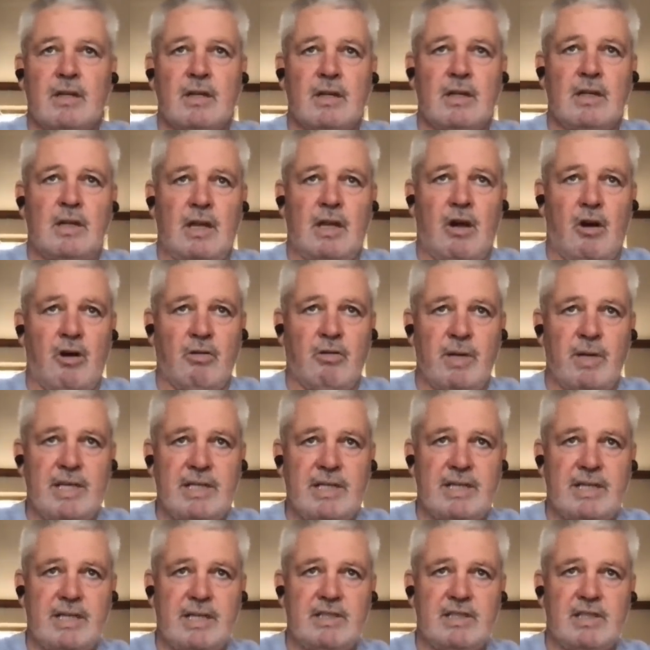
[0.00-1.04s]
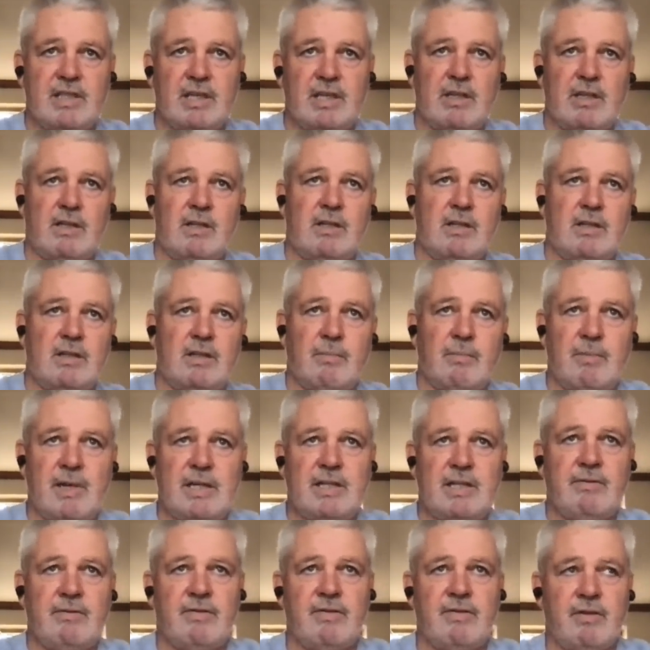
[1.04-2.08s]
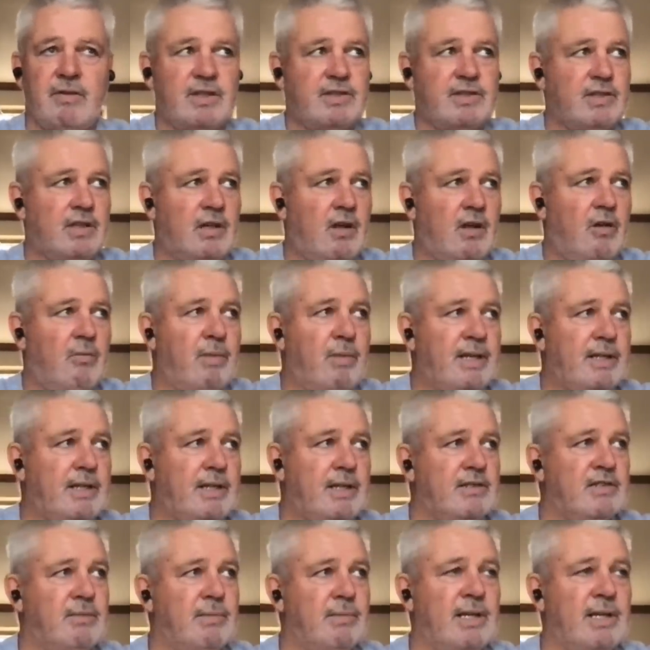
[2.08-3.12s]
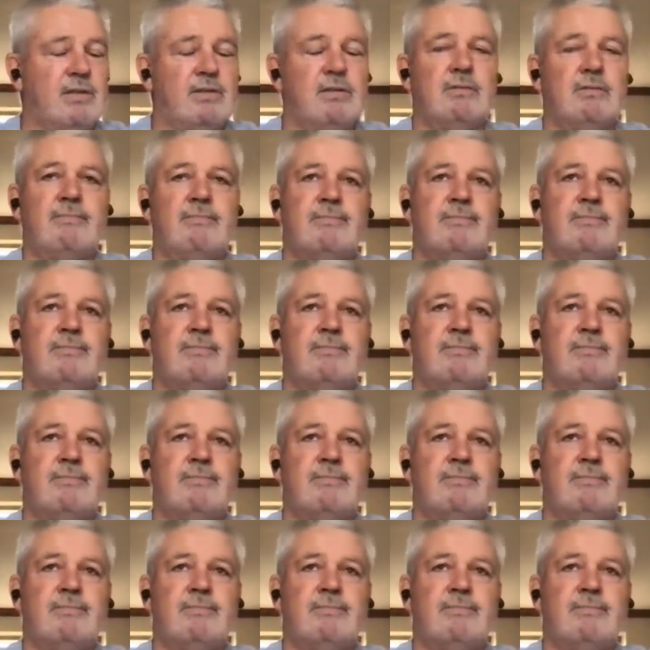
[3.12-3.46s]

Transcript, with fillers: long meetings. You know, a meeting for us, a long meeting's about,